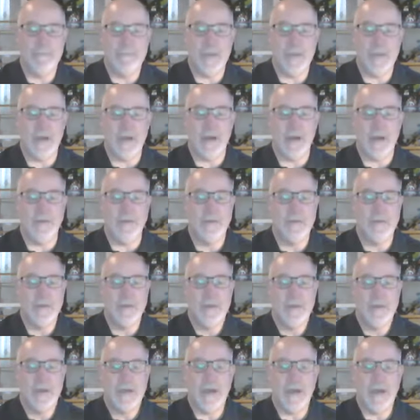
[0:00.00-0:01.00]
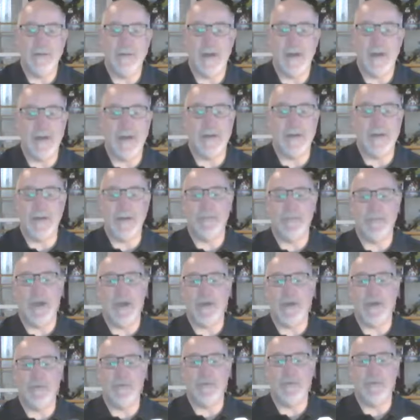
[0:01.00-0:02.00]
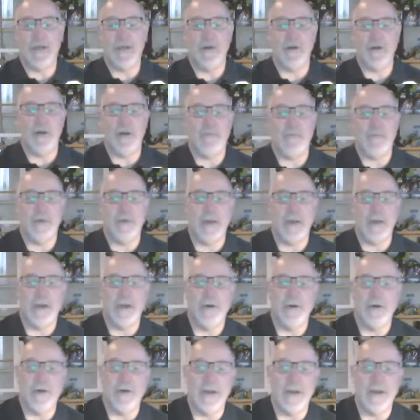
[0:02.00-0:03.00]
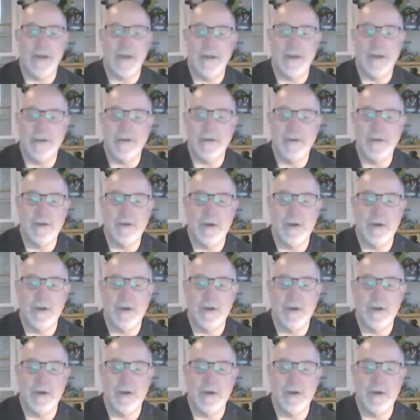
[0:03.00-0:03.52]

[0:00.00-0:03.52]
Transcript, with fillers: You know, I'm not I'm not I don't want to get off on a on a